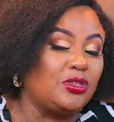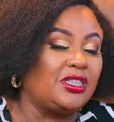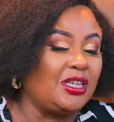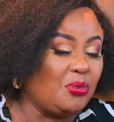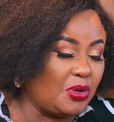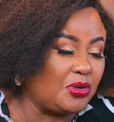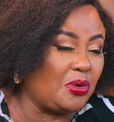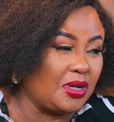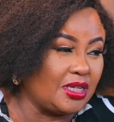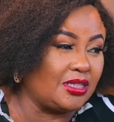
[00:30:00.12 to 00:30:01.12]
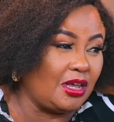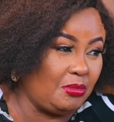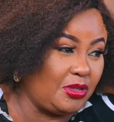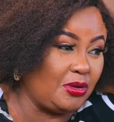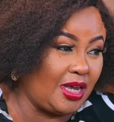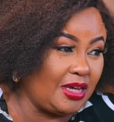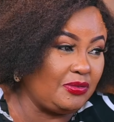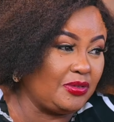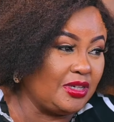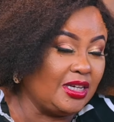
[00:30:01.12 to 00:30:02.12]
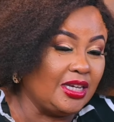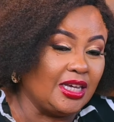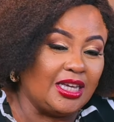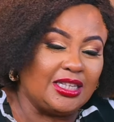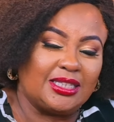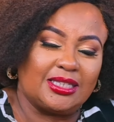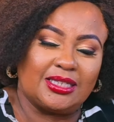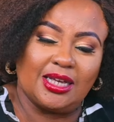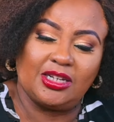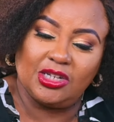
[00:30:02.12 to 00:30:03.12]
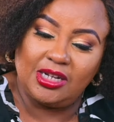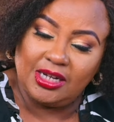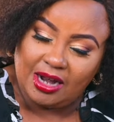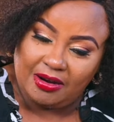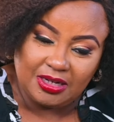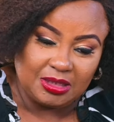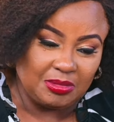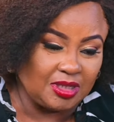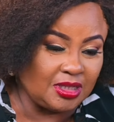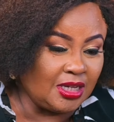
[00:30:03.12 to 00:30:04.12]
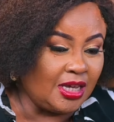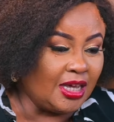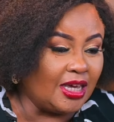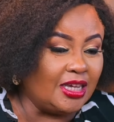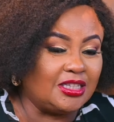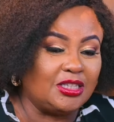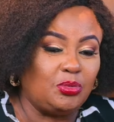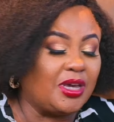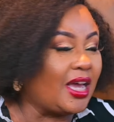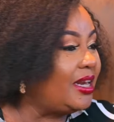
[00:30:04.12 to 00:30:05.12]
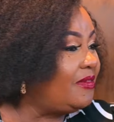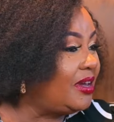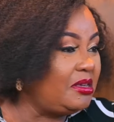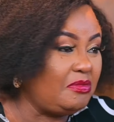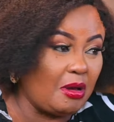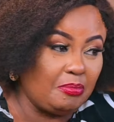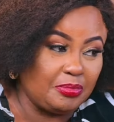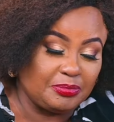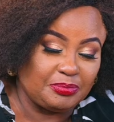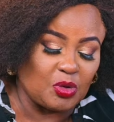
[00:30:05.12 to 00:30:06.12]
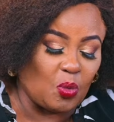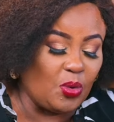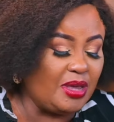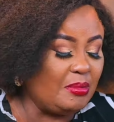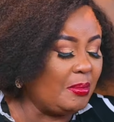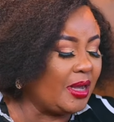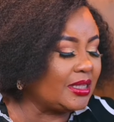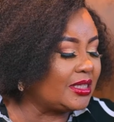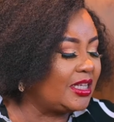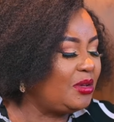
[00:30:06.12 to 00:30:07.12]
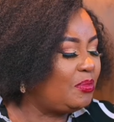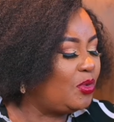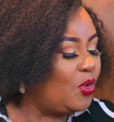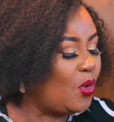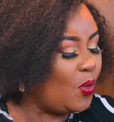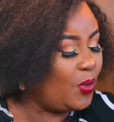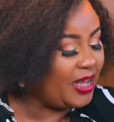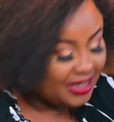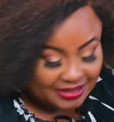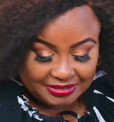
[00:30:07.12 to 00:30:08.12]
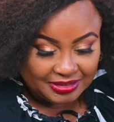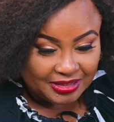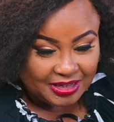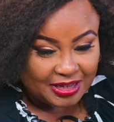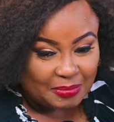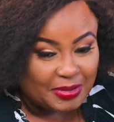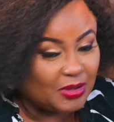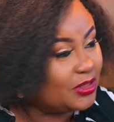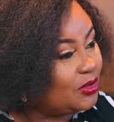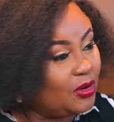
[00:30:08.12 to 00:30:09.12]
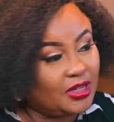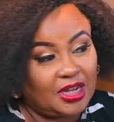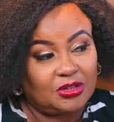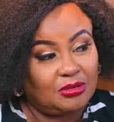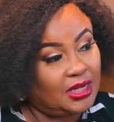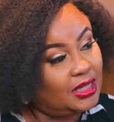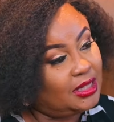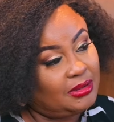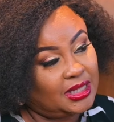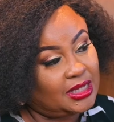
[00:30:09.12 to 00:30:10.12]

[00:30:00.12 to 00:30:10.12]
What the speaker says: see what God has done with your life is such an encouragement. It is, we can never give up. We must keep going because God can do anything with us.